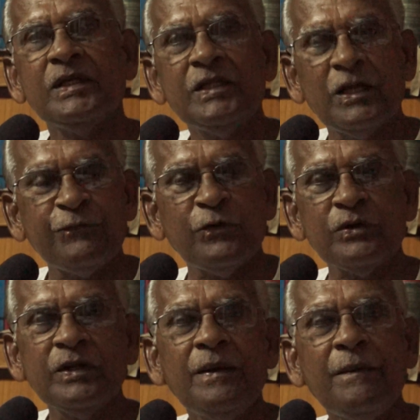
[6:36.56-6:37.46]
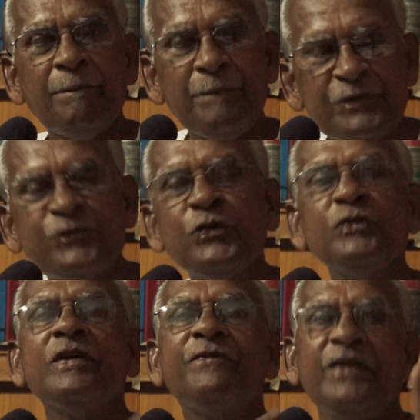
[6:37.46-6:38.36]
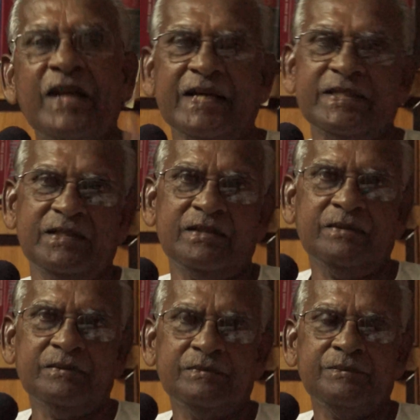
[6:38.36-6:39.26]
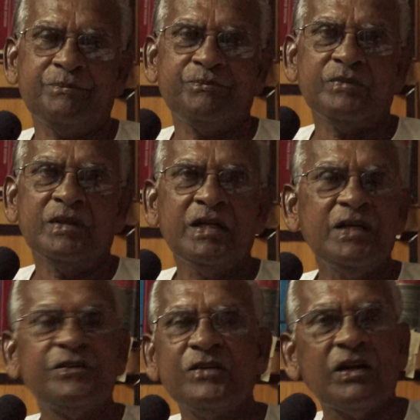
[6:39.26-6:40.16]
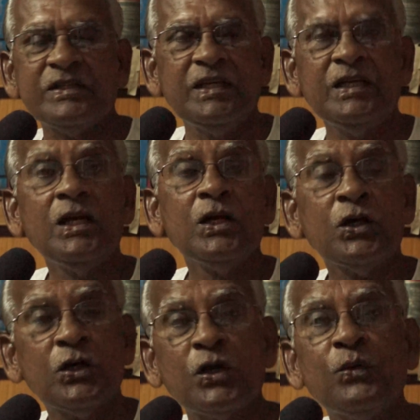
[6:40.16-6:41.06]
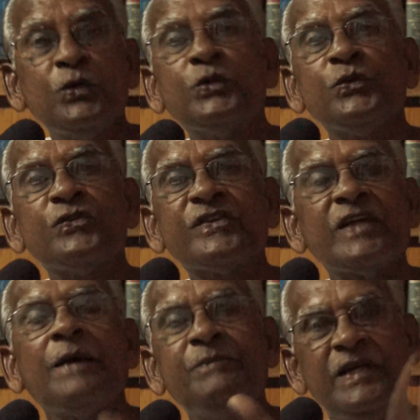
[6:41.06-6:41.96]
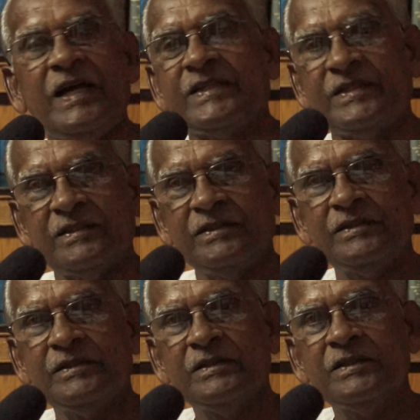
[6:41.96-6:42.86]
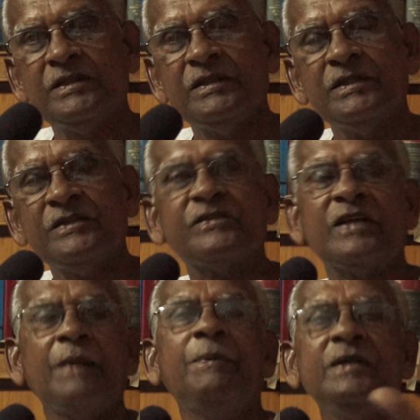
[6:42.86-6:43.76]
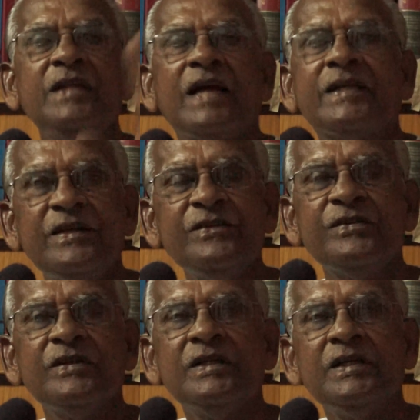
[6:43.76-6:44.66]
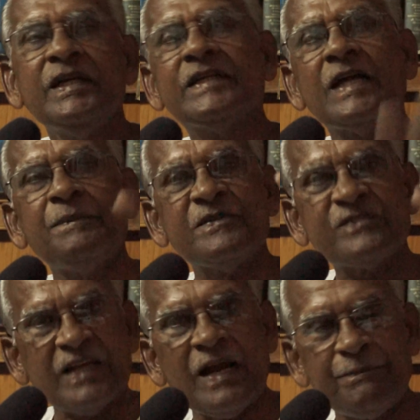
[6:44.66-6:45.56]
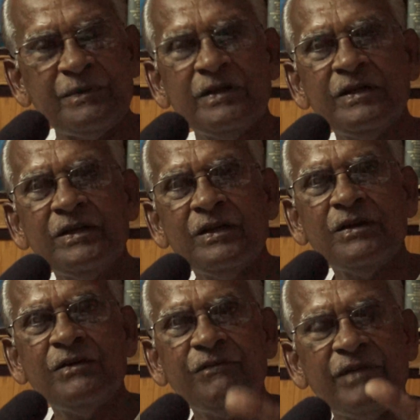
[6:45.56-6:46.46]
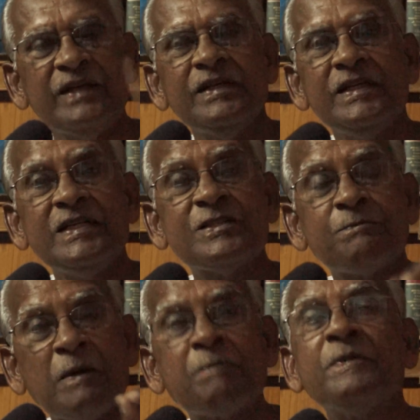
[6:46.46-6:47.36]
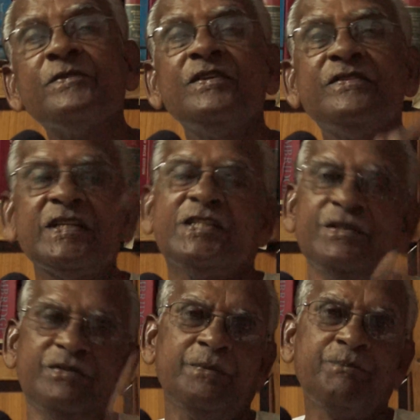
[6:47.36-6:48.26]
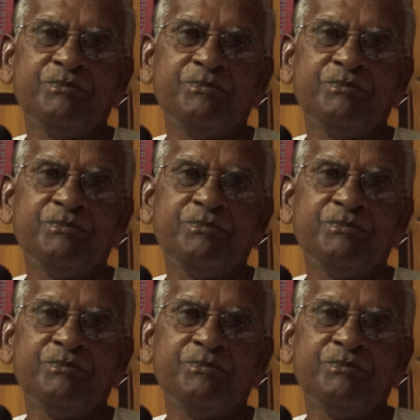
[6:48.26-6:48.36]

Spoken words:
Therefore, misuse of an act is not the ground to scrap the act. Scrapping the act is, it can be scrapped when its purpose is achieved.